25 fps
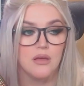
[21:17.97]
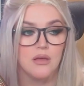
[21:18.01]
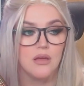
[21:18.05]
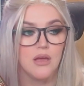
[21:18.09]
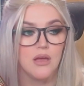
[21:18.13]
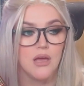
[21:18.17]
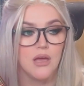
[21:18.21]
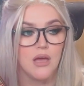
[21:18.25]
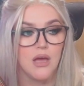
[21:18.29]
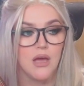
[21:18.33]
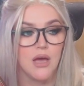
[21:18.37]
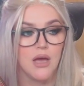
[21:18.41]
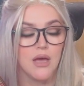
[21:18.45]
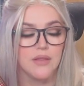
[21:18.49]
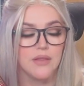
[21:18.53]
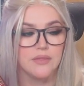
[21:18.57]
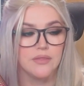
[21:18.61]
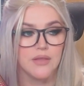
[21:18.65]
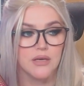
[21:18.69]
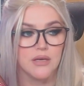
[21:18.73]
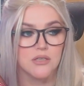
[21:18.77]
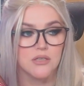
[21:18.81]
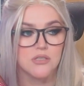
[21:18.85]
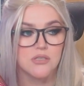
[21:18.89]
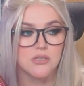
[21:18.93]
and they're
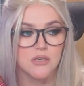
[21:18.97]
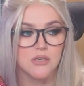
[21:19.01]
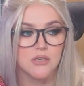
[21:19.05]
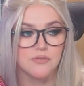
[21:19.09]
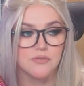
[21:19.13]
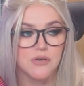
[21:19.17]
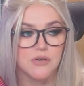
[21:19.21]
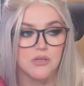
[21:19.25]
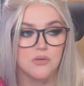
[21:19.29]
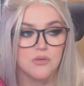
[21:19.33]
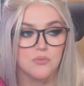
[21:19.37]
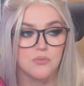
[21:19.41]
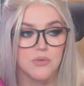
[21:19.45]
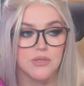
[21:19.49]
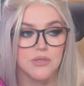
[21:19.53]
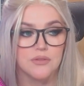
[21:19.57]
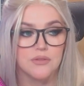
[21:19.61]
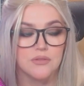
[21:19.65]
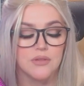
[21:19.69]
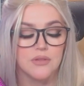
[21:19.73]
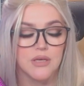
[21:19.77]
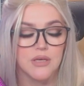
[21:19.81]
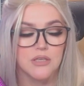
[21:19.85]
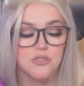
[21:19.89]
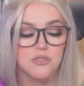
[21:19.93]
suffering with
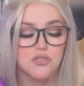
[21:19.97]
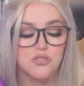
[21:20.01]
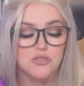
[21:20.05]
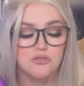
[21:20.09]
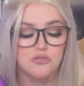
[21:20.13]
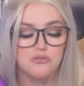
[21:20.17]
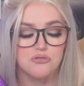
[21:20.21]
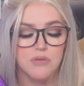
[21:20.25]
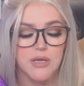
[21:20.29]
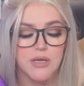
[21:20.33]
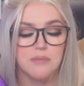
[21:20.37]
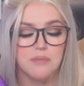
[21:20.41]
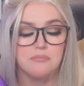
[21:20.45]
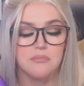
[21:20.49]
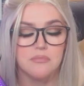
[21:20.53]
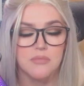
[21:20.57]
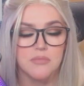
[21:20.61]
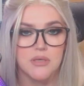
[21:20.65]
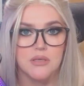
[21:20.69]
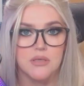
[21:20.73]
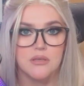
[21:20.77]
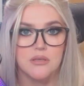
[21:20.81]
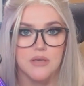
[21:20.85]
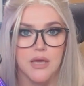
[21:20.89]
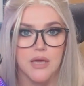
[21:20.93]
extreme
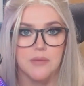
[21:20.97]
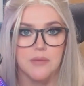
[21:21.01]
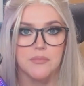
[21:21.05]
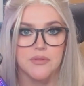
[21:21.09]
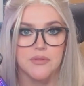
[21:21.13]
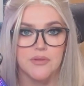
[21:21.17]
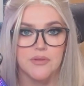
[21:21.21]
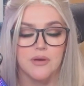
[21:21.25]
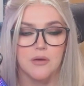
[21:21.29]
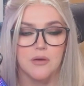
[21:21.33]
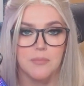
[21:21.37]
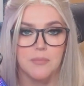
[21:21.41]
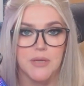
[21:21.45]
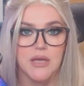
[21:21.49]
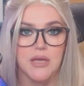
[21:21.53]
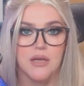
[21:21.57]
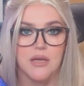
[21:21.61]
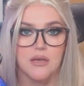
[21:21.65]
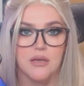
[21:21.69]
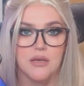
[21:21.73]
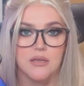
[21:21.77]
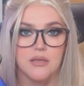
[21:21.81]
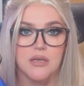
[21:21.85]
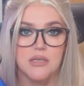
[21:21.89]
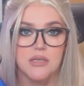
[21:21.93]
chemotherapy
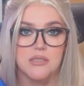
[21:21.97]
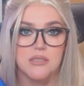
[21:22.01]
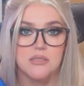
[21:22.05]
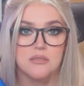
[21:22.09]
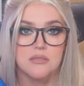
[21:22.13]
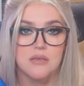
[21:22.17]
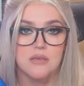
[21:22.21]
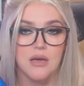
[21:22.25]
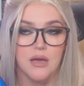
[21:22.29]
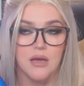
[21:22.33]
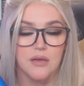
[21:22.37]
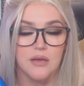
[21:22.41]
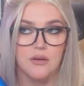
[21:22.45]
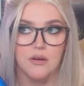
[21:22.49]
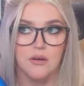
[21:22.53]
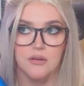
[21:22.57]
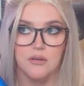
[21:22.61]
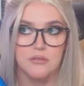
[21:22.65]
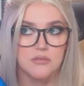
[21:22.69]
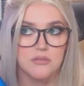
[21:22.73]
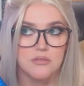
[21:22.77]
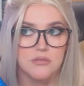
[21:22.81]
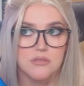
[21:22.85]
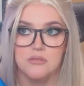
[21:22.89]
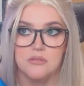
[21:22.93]
headaches, I got
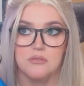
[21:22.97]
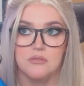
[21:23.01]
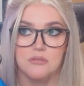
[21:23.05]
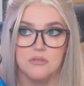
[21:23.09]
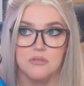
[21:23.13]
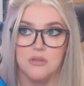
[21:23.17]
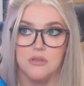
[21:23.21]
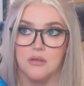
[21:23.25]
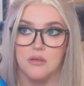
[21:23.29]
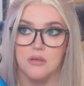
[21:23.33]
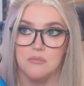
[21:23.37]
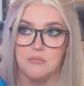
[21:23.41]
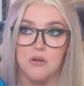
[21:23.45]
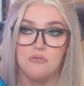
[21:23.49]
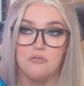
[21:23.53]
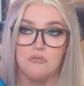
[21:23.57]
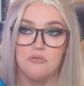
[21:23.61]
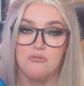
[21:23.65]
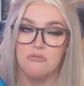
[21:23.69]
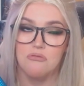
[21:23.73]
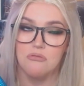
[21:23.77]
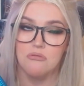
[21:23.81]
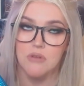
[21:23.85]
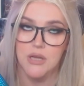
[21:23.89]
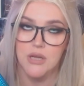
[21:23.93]
them
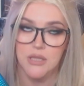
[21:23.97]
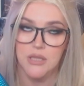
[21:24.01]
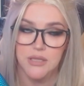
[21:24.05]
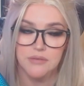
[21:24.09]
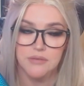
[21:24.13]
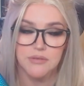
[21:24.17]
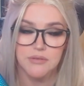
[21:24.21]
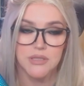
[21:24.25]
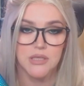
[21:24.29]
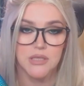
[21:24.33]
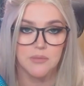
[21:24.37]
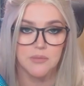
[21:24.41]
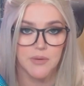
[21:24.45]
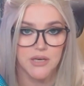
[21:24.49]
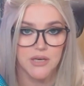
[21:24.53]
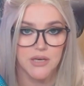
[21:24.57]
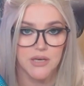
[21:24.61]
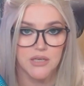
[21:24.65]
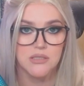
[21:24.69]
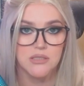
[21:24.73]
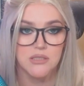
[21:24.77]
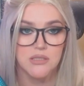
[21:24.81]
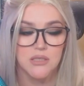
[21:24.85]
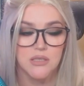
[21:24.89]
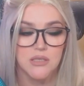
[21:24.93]
really, really bad.
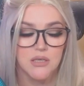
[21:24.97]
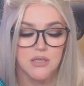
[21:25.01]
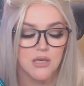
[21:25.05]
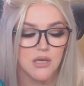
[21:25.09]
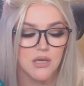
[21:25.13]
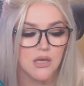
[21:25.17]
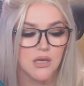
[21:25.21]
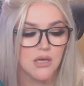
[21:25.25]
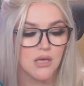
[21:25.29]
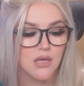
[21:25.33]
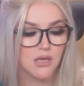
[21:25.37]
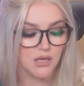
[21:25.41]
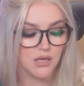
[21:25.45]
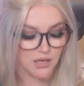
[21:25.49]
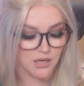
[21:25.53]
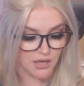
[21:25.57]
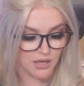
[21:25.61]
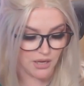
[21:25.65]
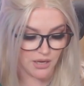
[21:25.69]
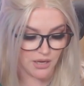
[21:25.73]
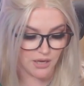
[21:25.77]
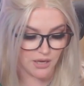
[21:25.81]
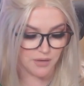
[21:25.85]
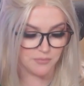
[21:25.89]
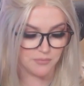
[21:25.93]

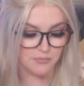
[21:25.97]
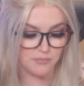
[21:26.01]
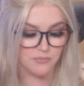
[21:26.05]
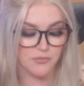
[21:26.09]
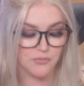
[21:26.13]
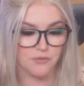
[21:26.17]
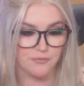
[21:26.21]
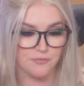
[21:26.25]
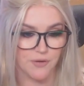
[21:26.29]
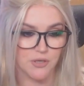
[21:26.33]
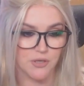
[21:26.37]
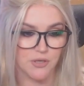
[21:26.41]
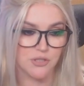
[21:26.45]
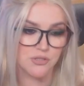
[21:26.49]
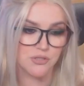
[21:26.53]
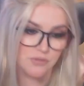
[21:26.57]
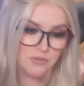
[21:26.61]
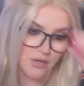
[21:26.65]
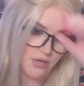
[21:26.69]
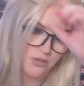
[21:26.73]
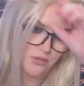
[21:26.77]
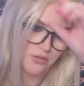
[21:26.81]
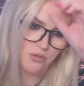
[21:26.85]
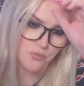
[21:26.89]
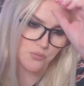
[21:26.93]
The first round,
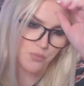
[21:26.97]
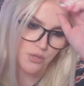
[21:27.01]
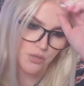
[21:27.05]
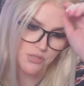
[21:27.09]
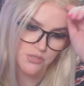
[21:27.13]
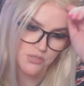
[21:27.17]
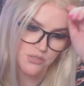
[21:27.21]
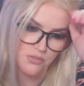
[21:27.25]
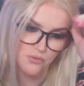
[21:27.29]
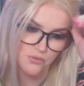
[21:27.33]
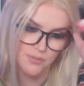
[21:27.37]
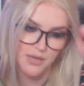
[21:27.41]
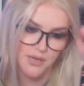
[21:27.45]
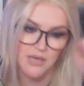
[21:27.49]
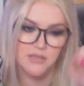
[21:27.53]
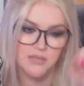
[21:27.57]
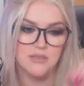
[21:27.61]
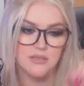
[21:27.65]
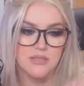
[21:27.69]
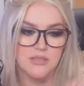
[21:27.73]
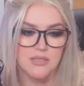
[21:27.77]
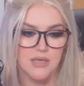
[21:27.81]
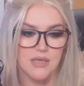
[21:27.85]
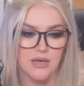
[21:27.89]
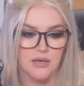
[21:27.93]
they weren't so bad. The
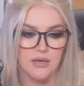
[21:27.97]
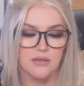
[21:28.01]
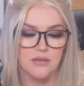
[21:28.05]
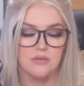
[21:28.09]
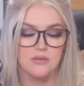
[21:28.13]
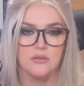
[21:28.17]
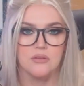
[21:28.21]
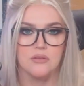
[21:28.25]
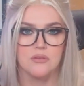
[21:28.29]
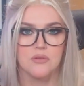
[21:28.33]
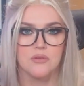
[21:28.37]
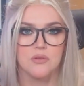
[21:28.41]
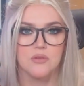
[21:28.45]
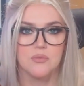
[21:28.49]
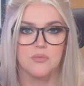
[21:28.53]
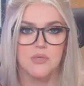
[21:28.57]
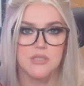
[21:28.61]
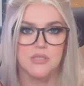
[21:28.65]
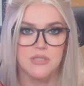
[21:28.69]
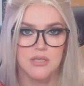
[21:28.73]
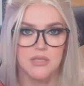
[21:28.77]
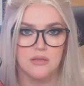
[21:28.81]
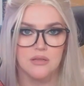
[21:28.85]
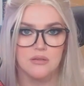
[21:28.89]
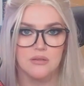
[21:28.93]
second, although they were
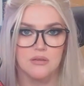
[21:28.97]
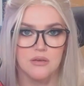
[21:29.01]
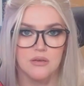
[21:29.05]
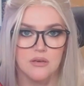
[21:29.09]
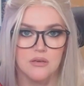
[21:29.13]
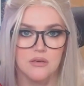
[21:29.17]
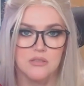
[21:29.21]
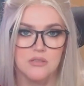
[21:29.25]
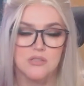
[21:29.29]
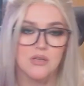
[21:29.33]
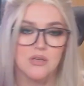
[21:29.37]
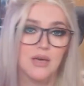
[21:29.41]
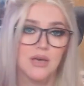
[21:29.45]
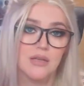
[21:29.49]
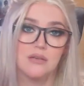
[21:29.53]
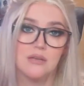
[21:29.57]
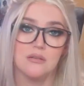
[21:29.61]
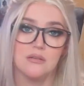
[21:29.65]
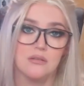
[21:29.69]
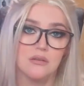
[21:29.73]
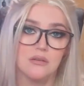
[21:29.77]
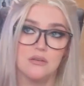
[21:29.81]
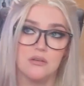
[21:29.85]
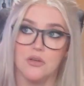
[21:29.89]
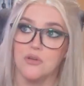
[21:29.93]
still there, and
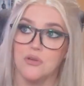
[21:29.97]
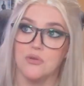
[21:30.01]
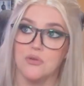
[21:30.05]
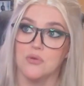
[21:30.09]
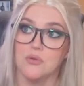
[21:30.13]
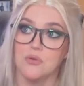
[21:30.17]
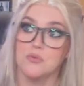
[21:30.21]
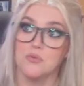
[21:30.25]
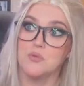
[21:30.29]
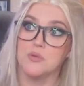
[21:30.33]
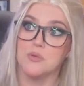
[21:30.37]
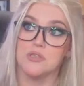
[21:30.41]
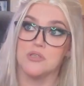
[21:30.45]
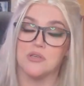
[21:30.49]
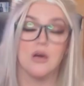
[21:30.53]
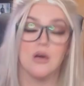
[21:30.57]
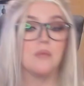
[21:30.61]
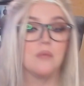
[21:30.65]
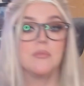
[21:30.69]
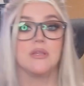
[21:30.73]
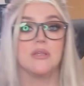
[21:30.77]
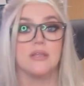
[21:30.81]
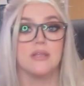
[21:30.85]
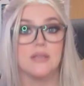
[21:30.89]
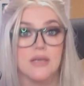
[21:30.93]
who knows what's coming
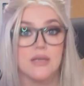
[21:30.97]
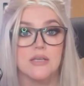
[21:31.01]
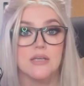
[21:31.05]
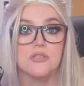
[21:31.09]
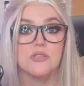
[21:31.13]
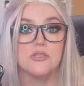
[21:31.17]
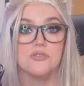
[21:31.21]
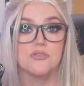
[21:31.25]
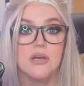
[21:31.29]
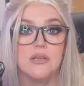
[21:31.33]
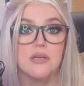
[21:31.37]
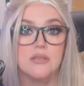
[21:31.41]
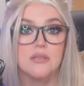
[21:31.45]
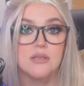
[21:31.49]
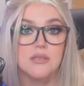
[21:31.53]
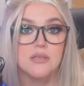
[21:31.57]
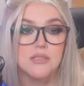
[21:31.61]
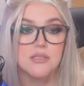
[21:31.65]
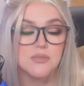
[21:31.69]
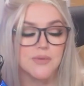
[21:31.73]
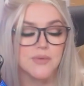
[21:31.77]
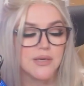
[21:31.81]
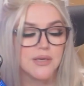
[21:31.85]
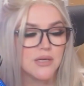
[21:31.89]
the next round next week.